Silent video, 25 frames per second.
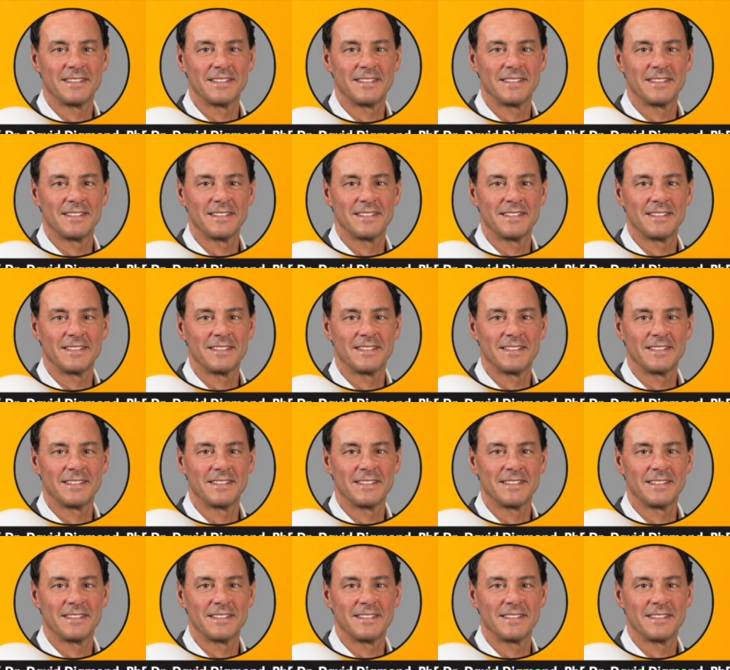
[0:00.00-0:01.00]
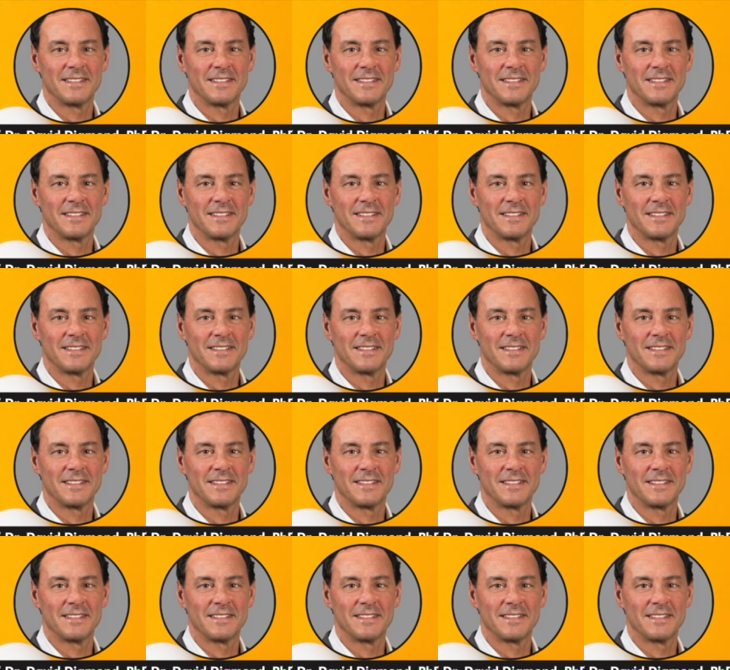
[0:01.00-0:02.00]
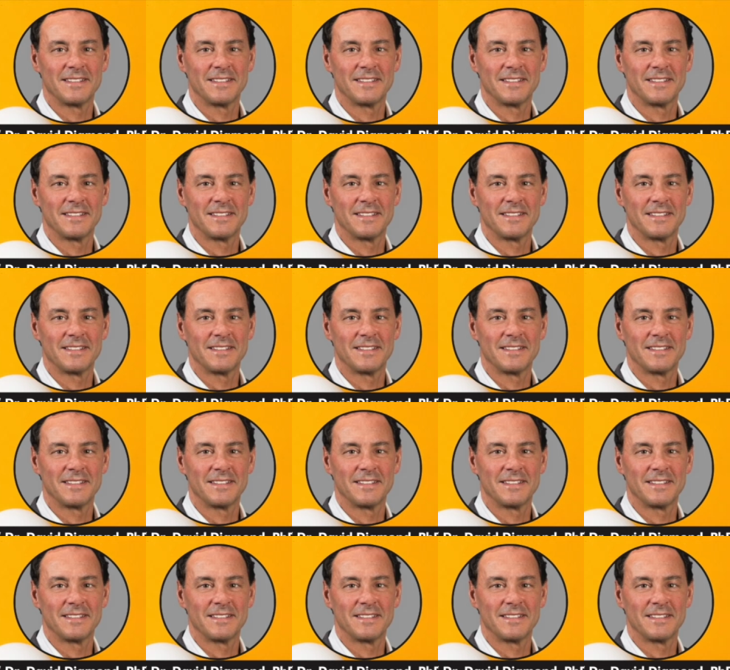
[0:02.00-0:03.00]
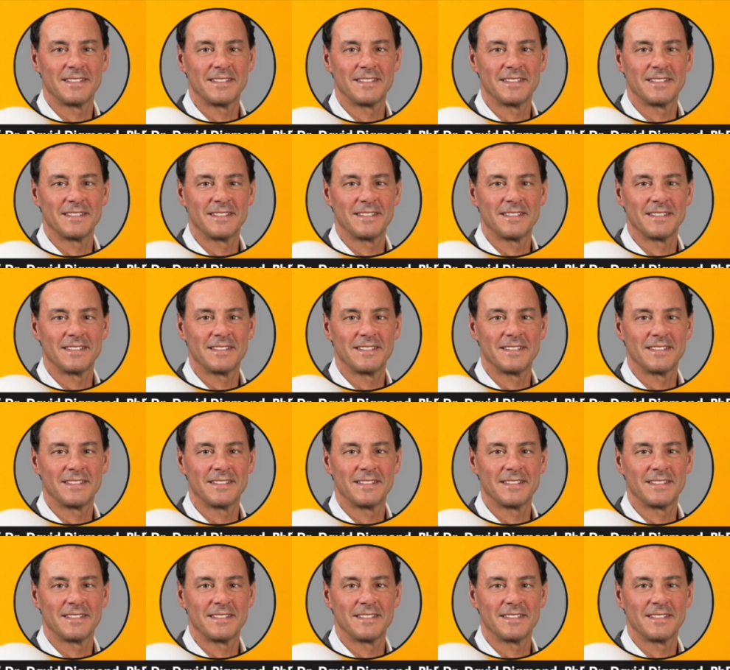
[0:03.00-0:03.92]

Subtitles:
The face doesn't move, so there is nothing to read.